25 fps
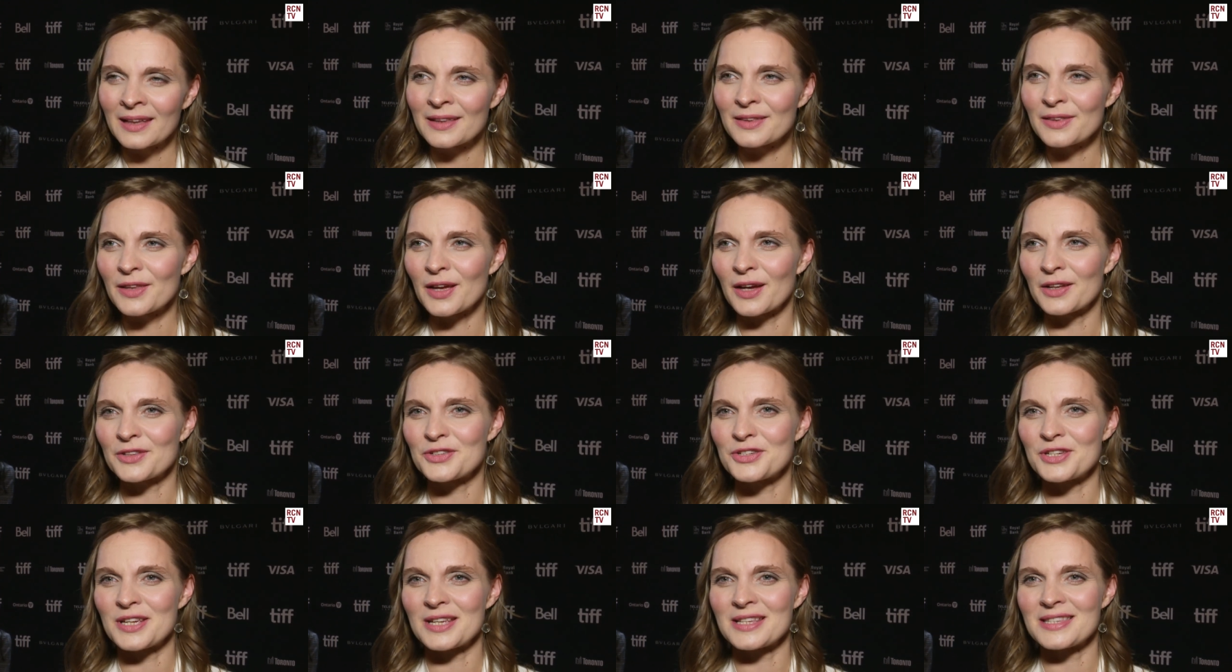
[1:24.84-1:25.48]

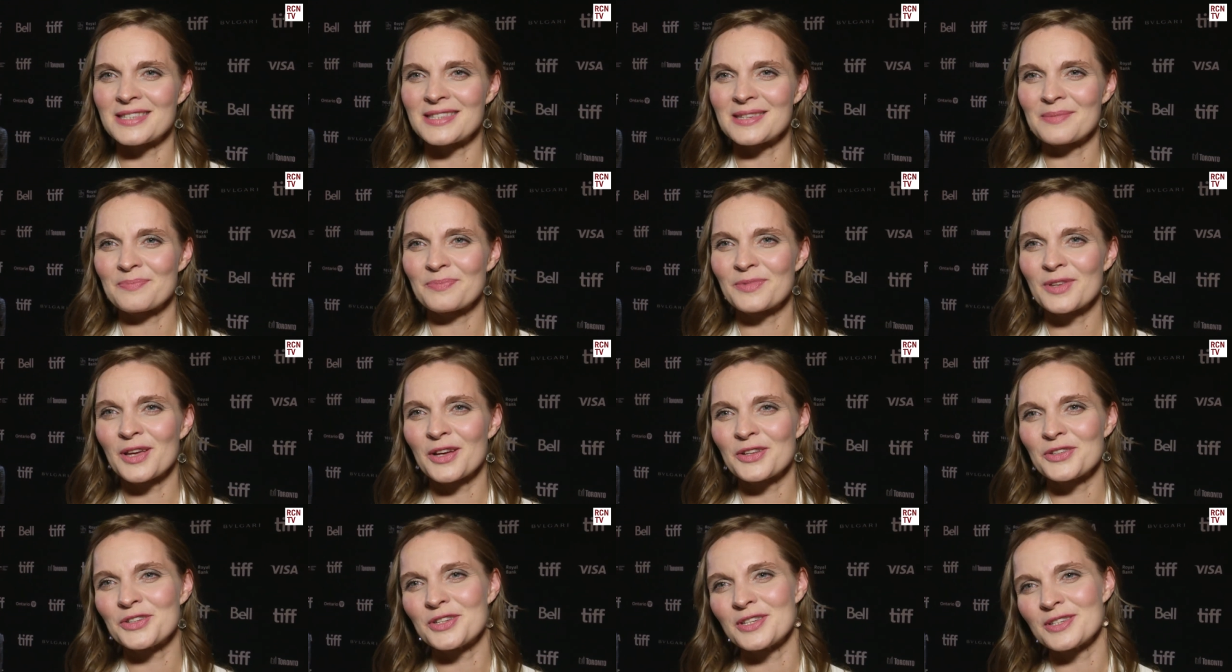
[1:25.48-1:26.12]
touches
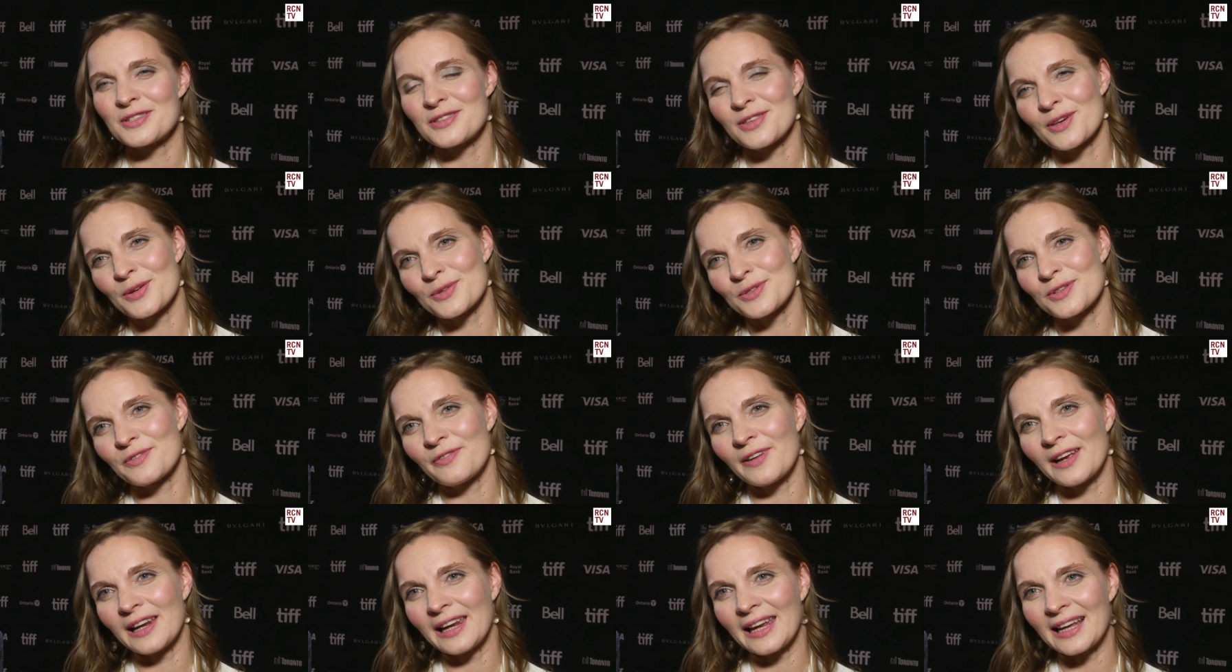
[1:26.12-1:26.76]
touches those
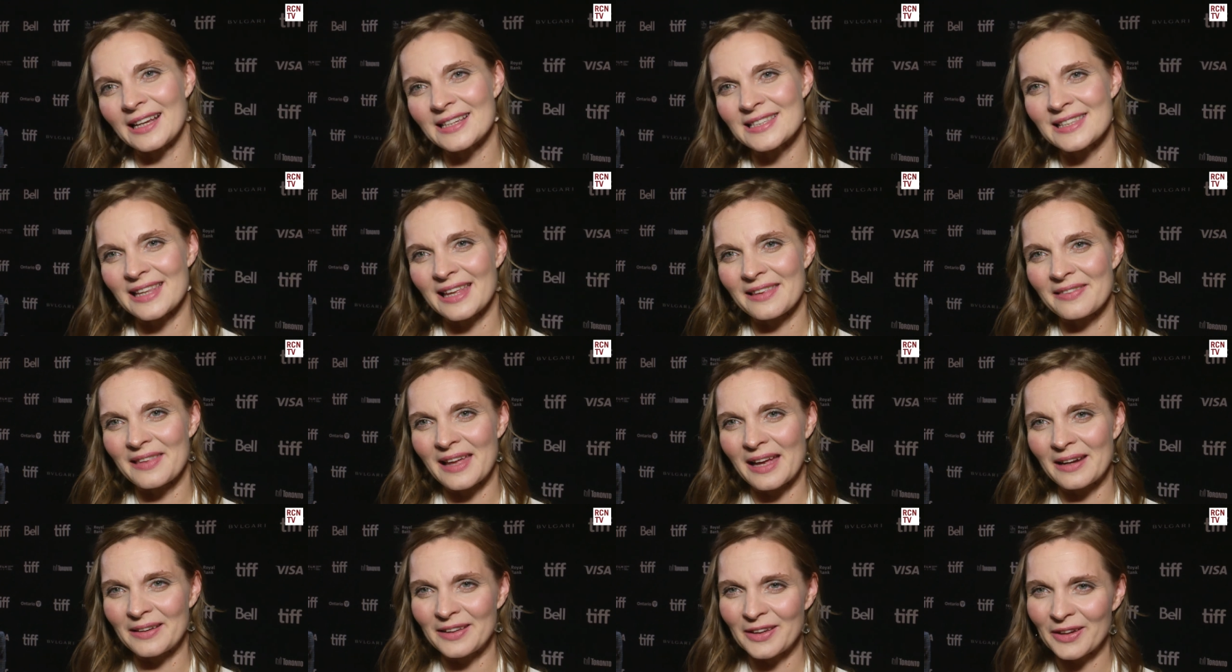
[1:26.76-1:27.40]
feelings that,
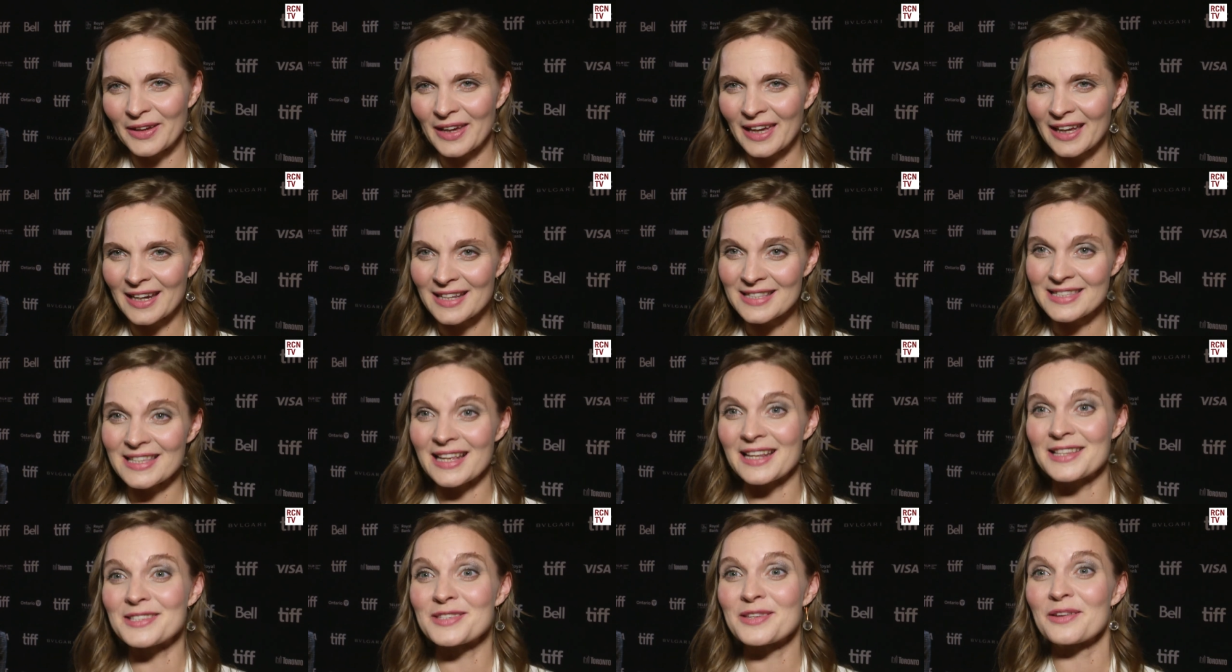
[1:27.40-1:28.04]
that you get a
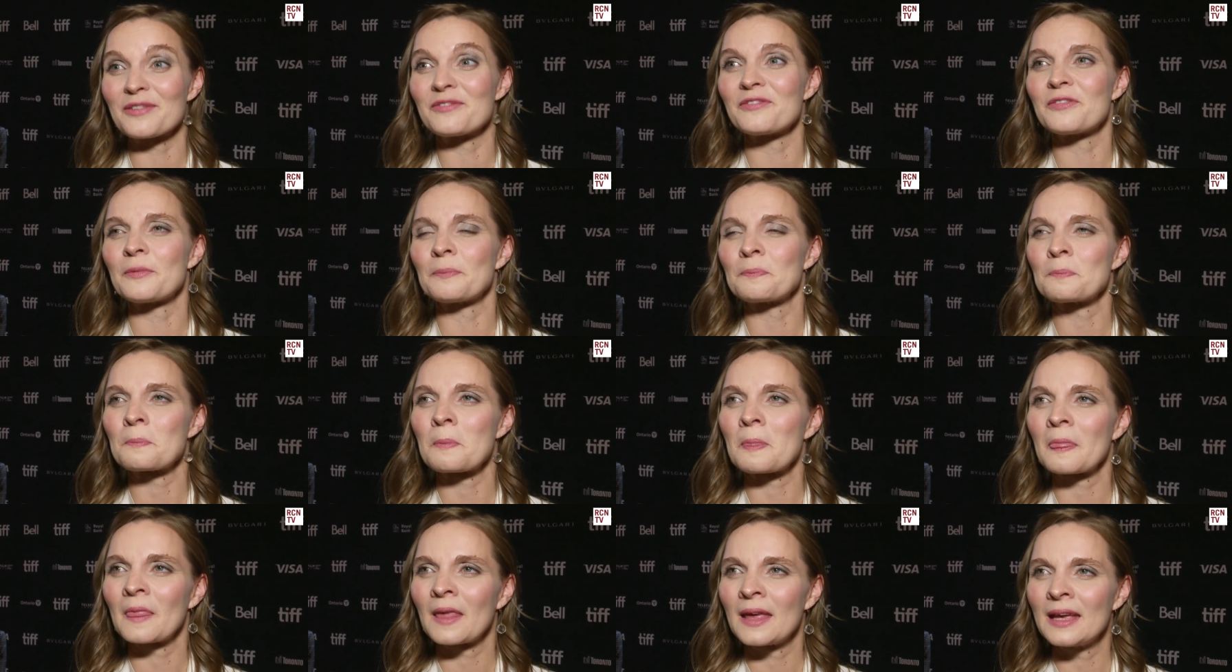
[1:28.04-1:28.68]
sense of
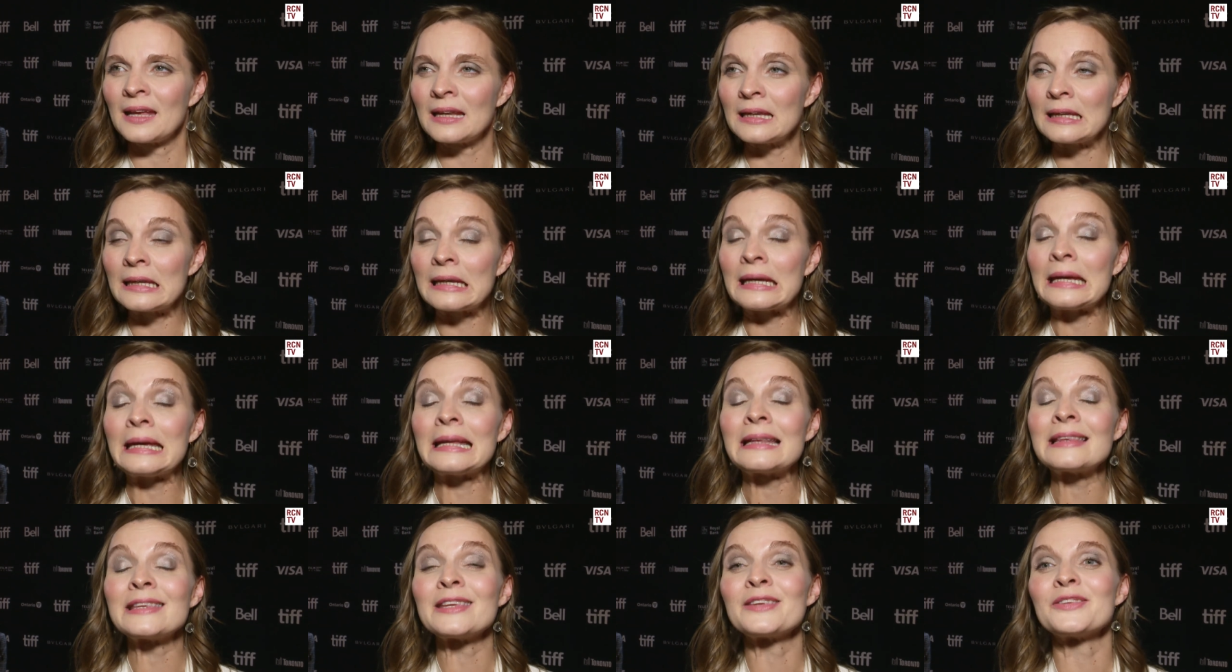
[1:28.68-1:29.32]

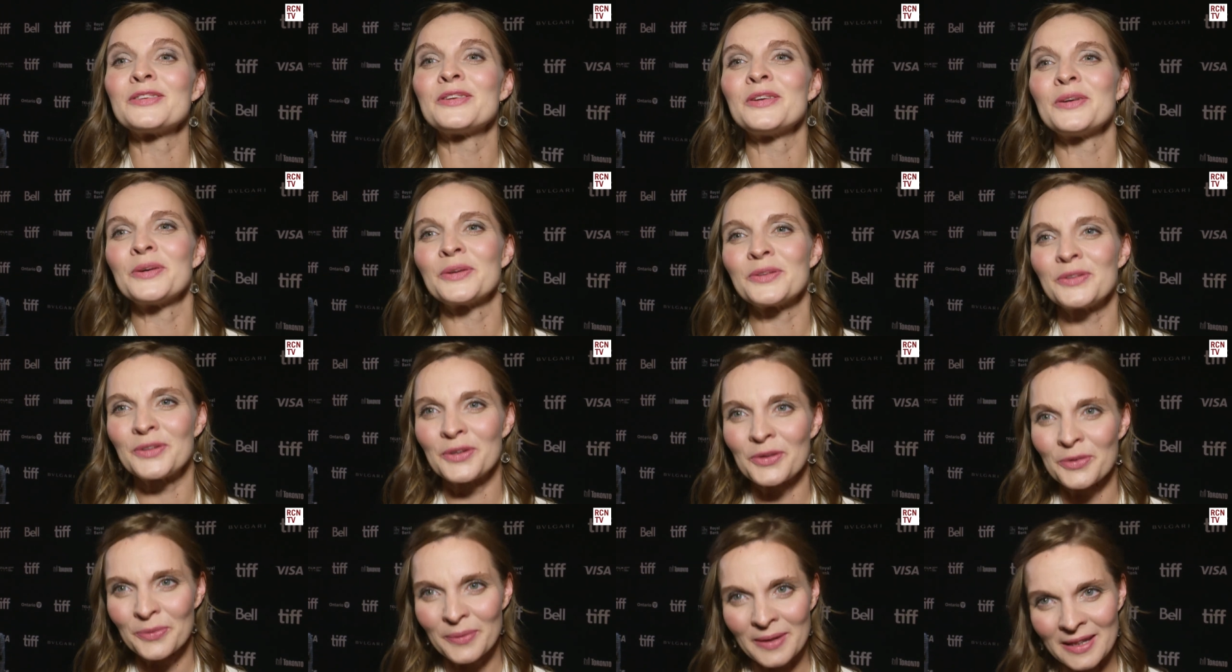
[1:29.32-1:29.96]
need to,
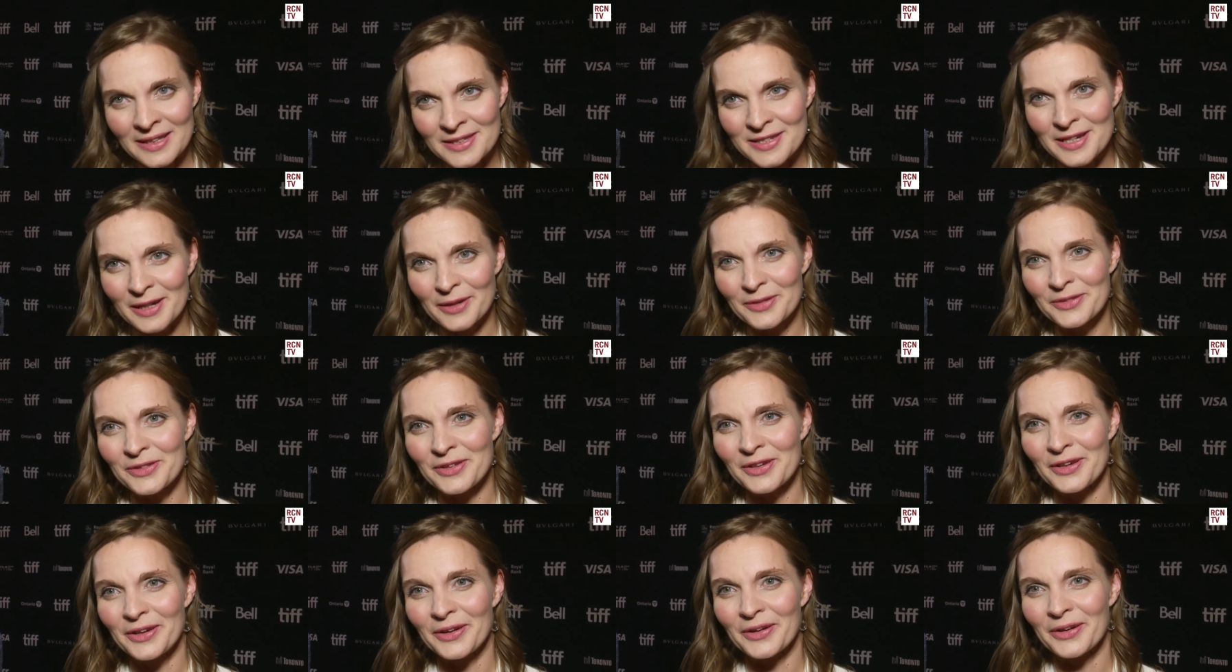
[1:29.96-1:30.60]
to reach
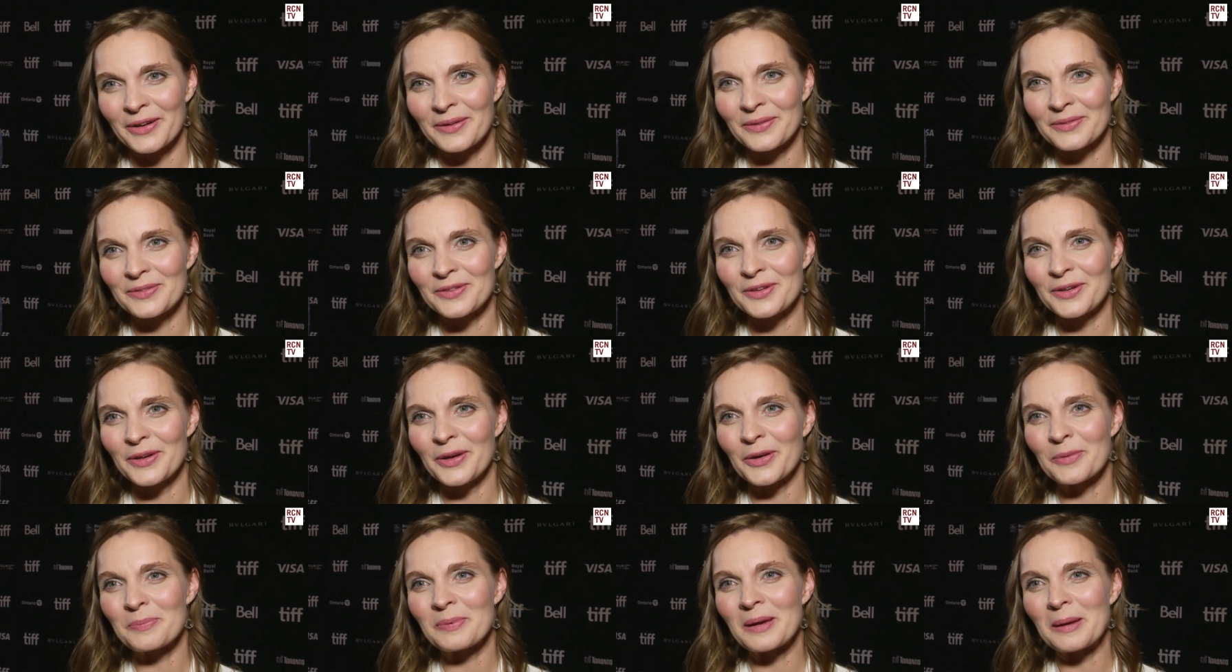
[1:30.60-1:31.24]
out to your to
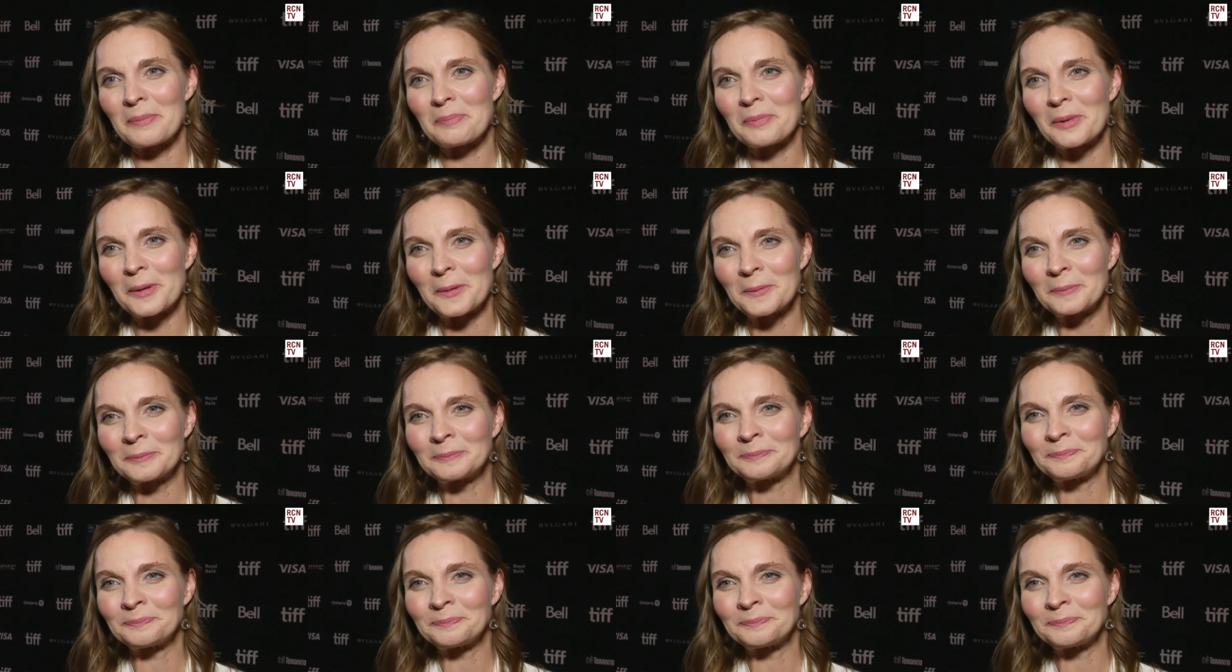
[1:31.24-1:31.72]
your people.